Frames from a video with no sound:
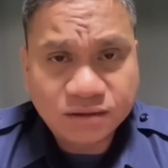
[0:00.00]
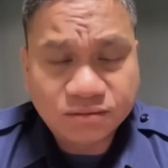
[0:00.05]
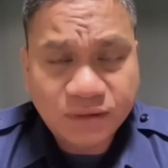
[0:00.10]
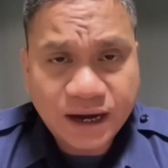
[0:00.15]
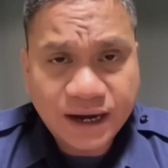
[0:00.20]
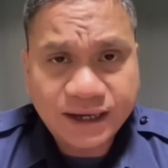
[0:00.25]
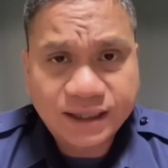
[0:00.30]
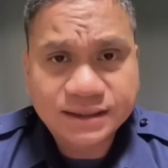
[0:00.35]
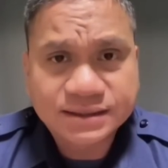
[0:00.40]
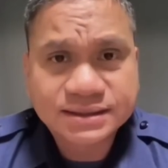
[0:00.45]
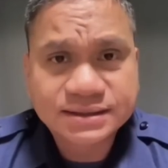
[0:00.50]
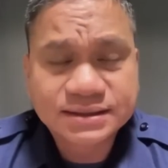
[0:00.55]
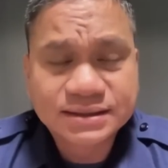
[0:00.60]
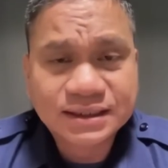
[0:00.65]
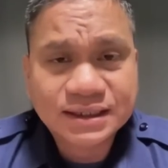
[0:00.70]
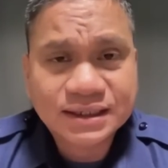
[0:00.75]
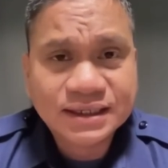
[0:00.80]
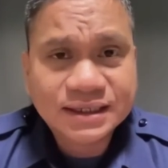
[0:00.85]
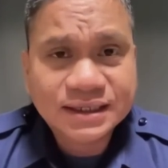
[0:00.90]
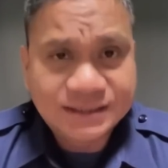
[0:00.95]
miles.
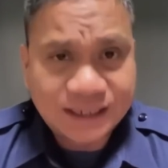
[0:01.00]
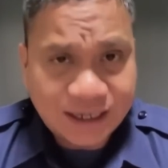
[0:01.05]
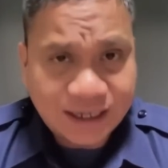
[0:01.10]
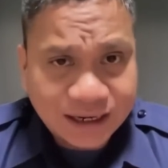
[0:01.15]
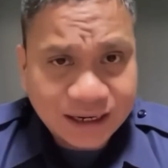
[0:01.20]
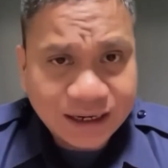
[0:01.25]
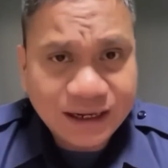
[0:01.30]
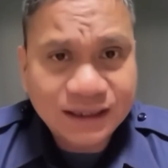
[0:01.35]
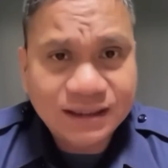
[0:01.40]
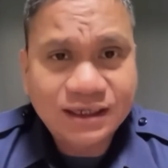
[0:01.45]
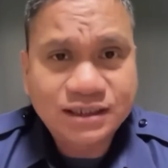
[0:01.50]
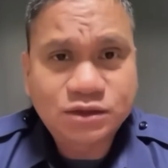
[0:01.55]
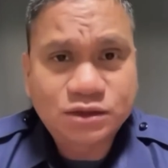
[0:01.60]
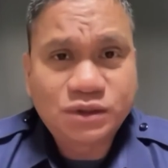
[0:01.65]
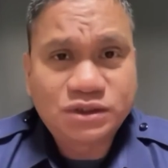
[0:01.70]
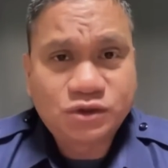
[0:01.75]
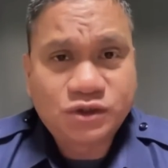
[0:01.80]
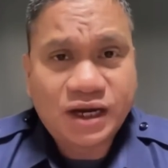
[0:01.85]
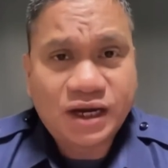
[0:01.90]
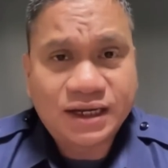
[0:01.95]
Secondly, this
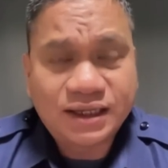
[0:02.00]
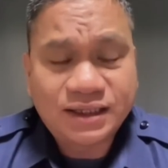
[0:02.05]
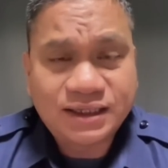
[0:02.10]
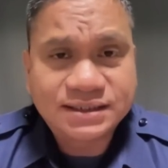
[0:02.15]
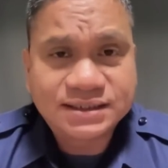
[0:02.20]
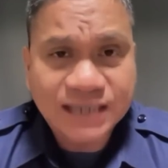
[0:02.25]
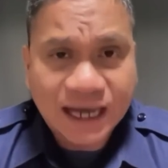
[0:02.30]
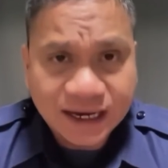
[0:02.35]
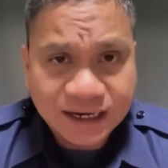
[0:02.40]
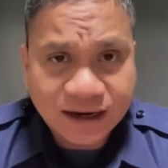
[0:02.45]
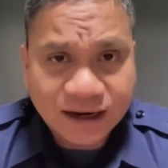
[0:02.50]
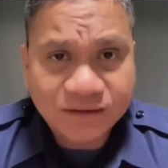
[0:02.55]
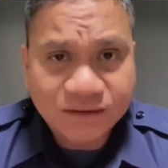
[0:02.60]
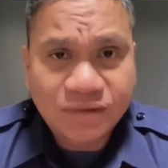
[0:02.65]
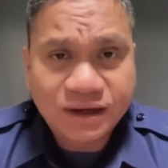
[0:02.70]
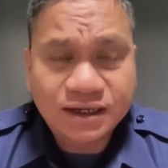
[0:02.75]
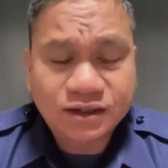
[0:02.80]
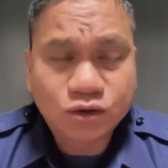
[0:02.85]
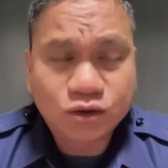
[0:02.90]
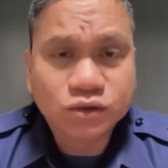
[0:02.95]
was already decided
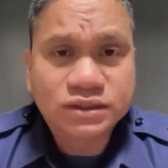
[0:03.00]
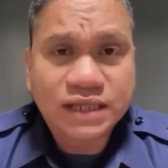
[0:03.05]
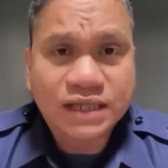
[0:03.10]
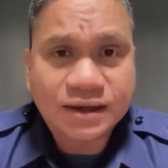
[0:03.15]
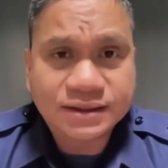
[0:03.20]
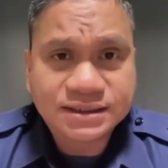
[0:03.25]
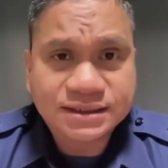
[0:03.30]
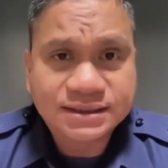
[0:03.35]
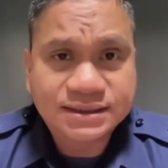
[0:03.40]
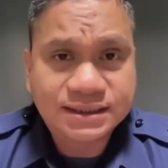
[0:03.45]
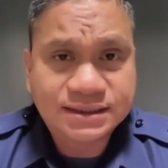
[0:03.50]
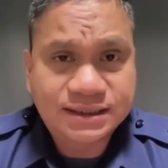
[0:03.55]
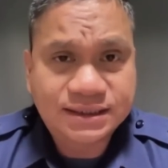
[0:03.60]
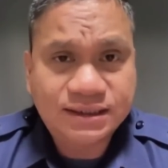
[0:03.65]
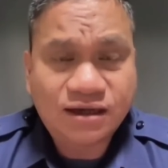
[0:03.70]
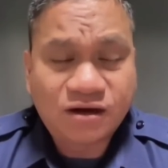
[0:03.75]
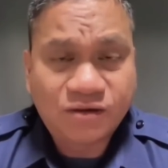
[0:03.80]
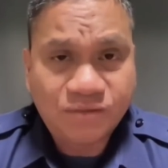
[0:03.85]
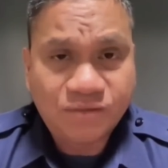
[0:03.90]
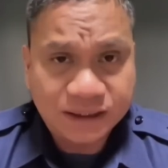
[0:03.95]
by the 2016
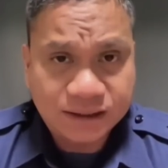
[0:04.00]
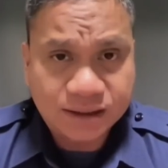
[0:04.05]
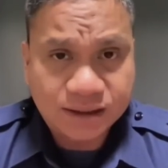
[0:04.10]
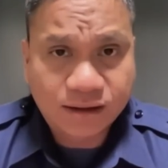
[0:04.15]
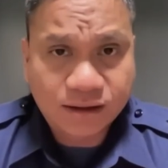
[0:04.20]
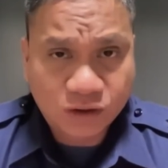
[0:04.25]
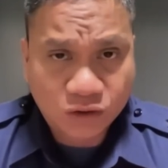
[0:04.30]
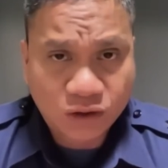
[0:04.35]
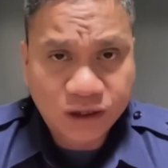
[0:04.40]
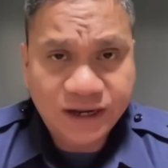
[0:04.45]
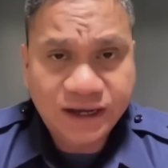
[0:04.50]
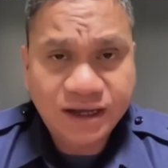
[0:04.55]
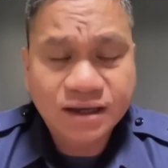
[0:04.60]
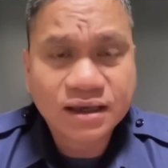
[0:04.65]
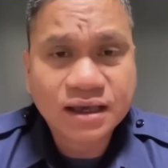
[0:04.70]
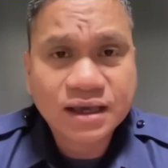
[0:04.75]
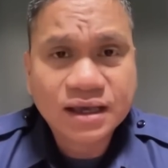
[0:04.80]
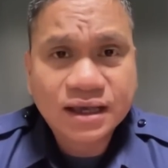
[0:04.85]
arbitral ruling